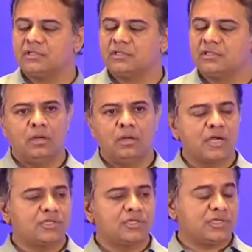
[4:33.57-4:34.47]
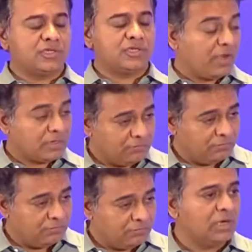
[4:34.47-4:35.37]
largest, in fact the
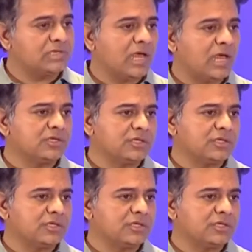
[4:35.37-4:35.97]
world's largest